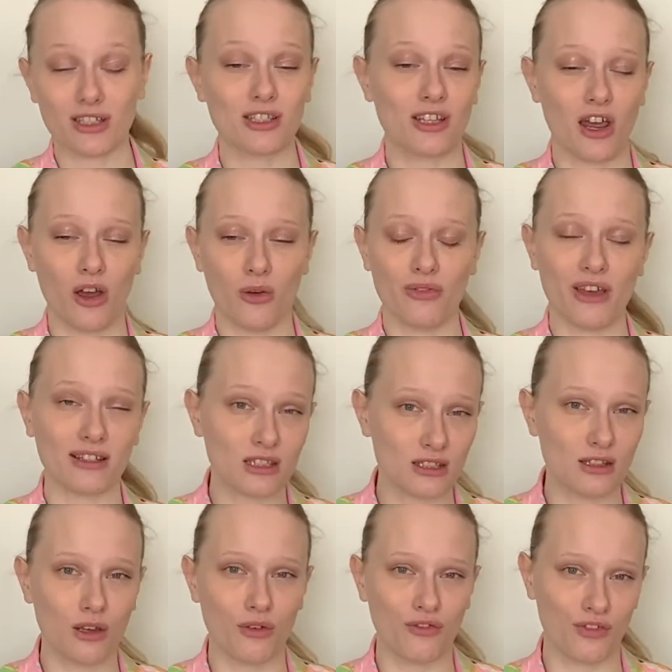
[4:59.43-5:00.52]
So that's
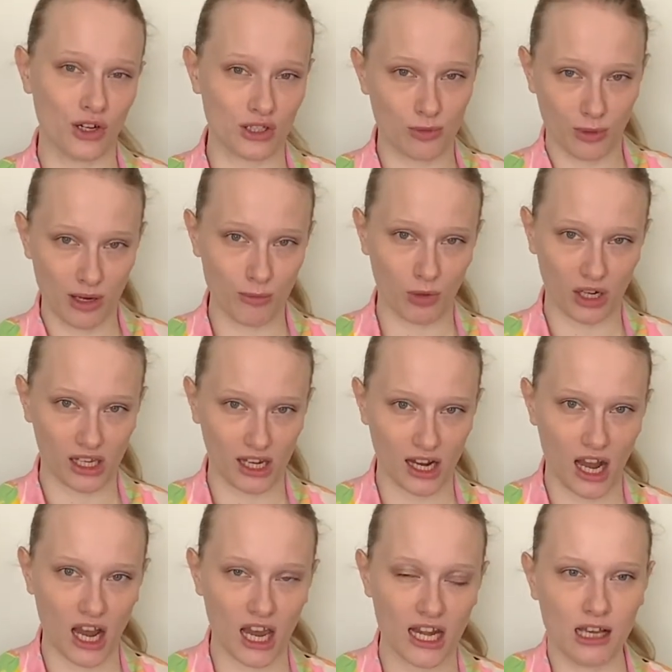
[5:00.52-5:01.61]
the first one I'm working
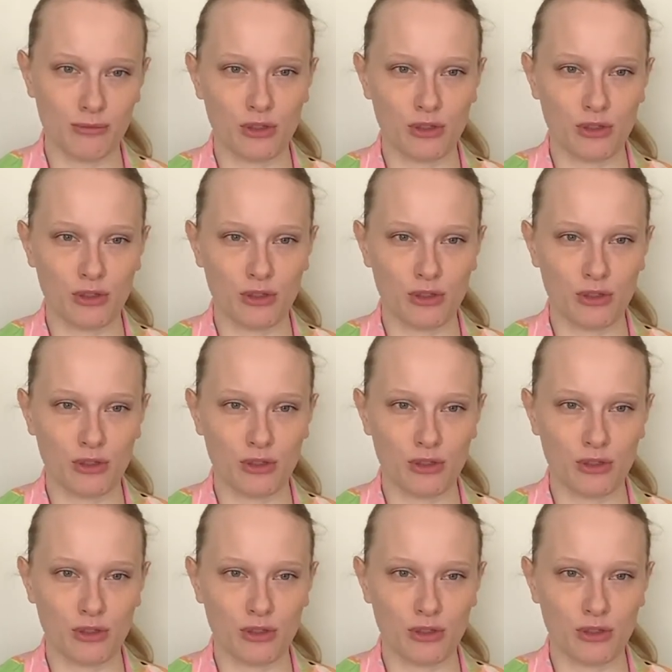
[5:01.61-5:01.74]
on.